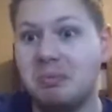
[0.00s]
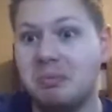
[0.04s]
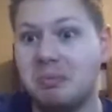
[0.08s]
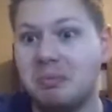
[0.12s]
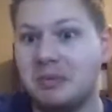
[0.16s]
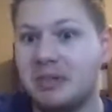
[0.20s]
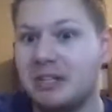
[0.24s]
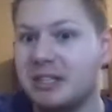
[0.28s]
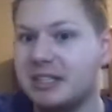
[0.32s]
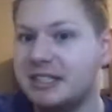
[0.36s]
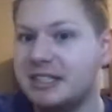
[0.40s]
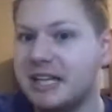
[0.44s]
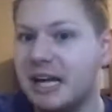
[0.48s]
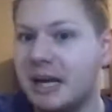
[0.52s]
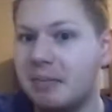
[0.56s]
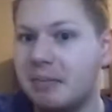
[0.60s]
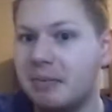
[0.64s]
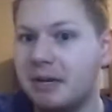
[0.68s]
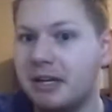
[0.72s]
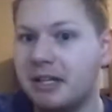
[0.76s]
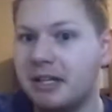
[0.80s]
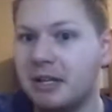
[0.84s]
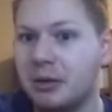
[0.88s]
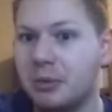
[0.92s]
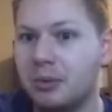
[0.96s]
Does that
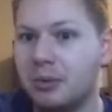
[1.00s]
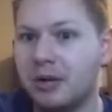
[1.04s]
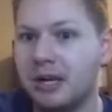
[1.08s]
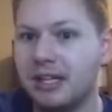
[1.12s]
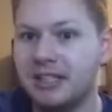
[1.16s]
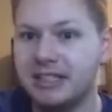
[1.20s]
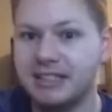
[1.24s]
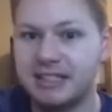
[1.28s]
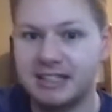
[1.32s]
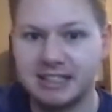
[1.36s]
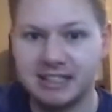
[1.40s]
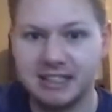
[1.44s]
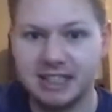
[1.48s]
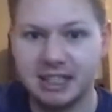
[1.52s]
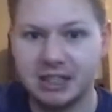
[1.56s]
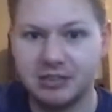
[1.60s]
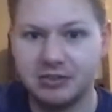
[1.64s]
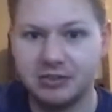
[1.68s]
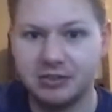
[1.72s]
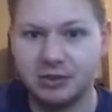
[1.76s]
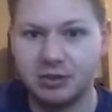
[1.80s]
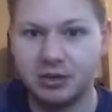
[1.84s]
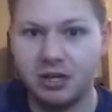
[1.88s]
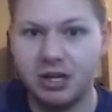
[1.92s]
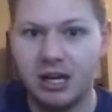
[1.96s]
mean that we had a
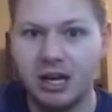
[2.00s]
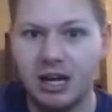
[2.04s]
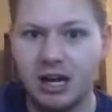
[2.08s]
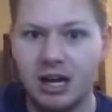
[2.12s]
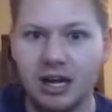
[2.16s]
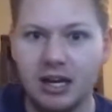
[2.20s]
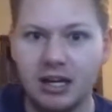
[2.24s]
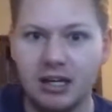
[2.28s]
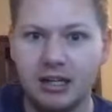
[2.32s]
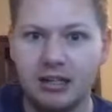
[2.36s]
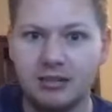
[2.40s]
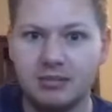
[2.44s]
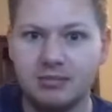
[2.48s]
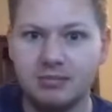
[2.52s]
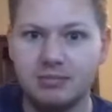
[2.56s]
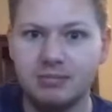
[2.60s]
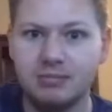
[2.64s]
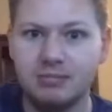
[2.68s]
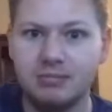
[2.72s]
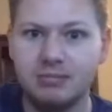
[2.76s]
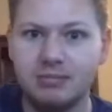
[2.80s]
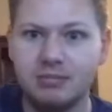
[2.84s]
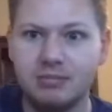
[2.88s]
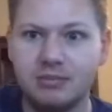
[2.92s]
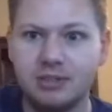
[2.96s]
successful,
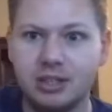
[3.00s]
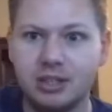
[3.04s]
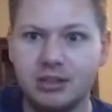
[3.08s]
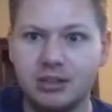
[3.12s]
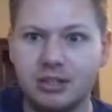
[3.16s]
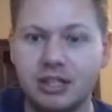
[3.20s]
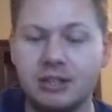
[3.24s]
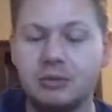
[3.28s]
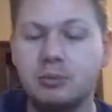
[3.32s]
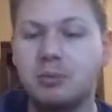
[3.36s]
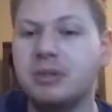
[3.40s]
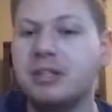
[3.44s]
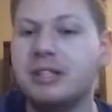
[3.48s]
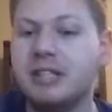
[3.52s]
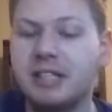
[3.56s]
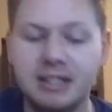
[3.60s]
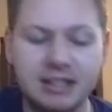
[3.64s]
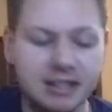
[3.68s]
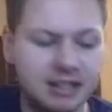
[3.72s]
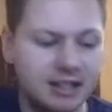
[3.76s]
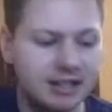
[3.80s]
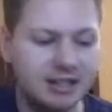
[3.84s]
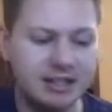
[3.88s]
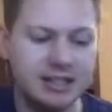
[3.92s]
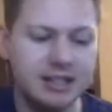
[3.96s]
did
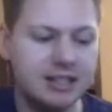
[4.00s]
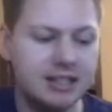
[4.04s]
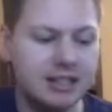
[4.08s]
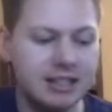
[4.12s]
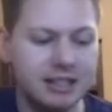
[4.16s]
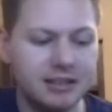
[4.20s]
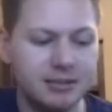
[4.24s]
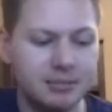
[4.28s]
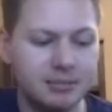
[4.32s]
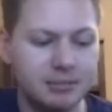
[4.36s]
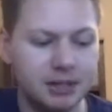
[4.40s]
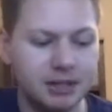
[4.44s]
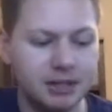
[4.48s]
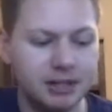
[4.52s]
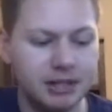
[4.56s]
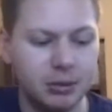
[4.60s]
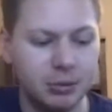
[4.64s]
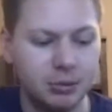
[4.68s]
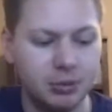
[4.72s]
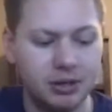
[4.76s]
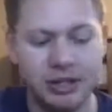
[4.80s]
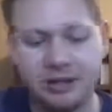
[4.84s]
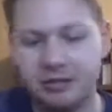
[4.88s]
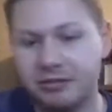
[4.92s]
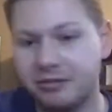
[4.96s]
that mean that
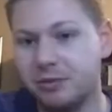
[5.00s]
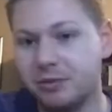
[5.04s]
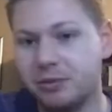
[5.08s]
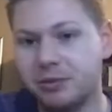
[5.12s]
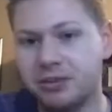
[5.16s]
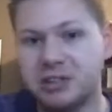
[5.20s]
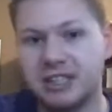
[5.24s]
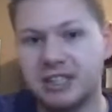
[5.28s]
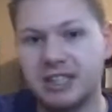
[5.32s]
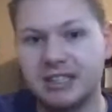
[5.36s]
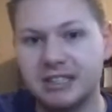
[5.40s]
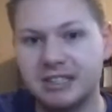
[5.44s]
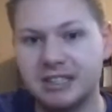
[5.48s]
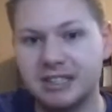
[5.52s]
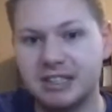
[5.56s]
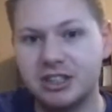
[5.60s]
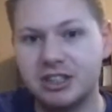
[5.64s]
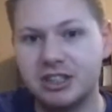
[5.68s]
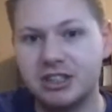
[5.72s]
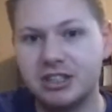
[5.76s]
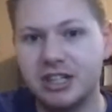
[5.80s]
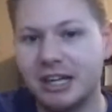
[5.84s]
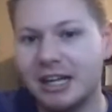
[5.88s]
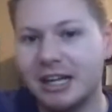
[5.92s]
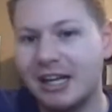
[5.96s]
we influenced that
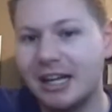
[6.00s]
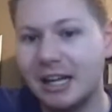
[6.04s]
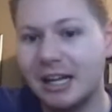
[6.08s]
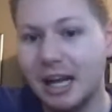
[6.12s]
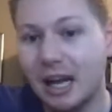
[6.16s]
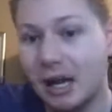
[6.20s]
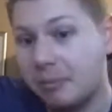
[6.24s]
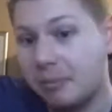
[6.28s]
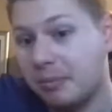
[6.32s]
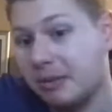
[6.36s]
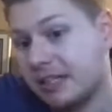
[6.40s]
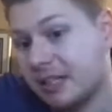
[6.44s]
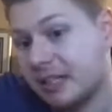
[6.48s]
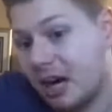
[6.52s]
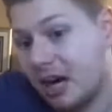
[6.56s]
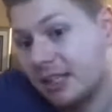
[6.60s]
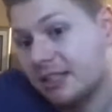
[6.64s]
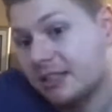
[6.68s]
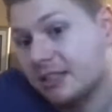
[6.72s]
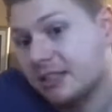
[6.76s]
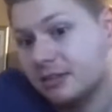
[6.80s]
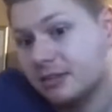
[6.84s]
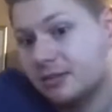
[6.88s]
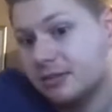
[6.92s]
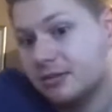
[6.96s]
decision? I mean,
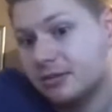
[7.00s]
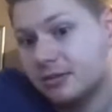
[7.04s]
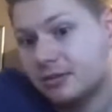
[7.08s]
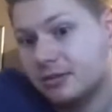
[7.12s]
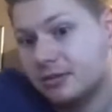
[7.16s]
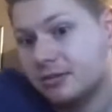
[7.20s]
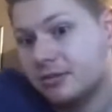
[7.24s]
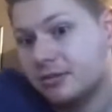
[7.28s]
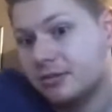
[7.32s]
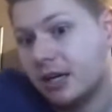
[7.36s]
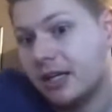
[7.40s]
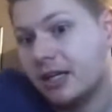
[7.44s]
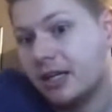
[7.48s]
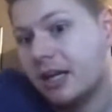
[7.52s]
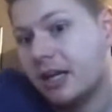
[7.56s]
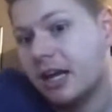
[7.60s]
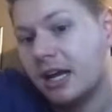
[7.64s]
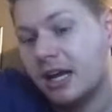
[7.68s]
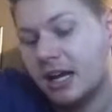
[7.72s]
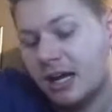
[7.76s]
kind of, right?